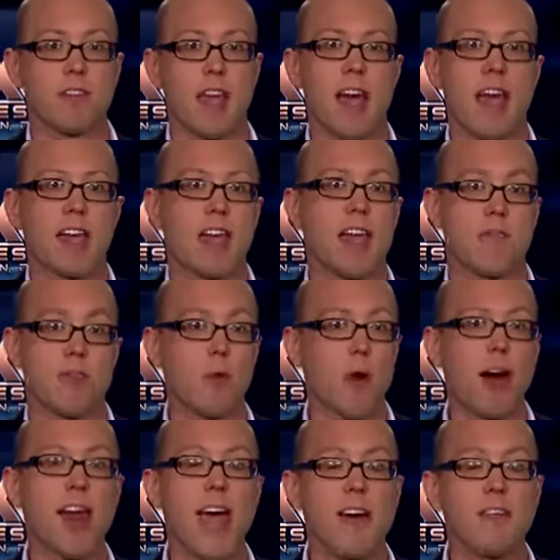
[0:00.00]
And if you
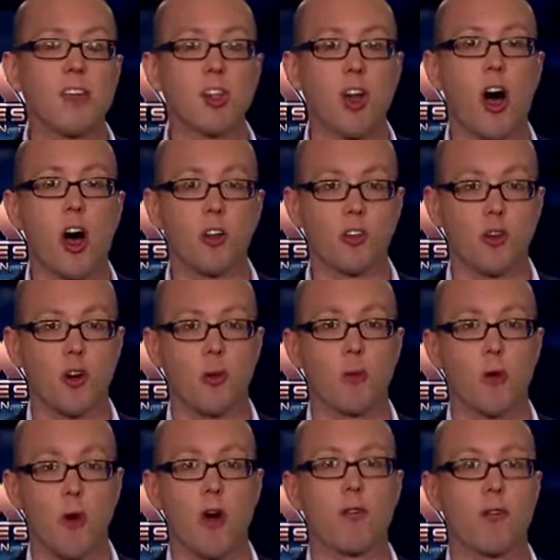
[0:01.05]
want to have a long-term
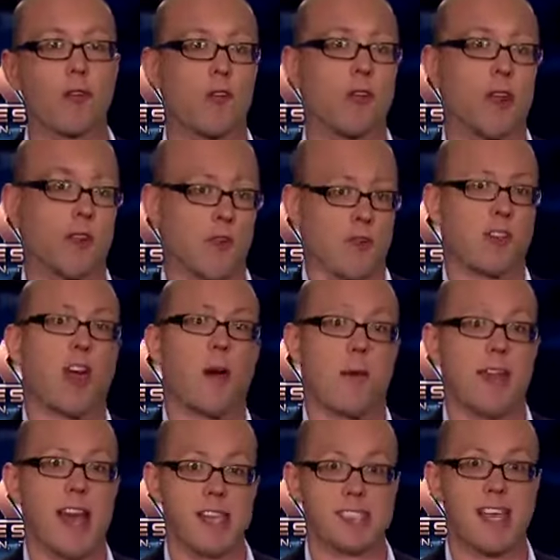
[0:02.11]
growth in your
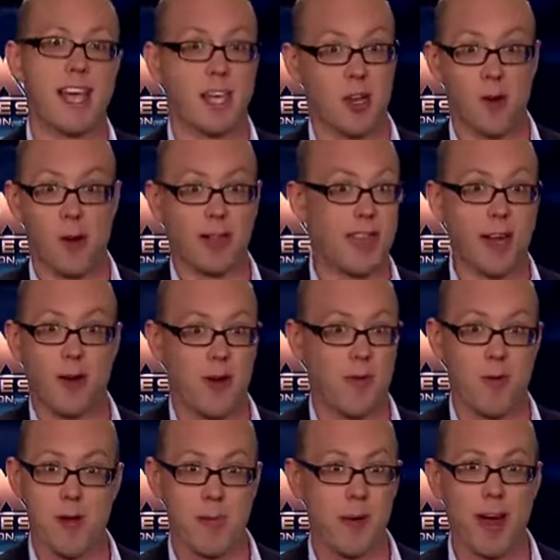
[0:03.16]
retirement nest egg, you don't want that Grim
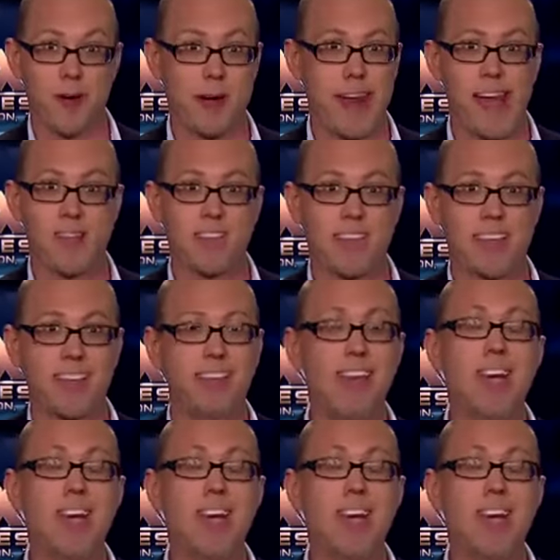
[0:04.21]
Reaper coming after you.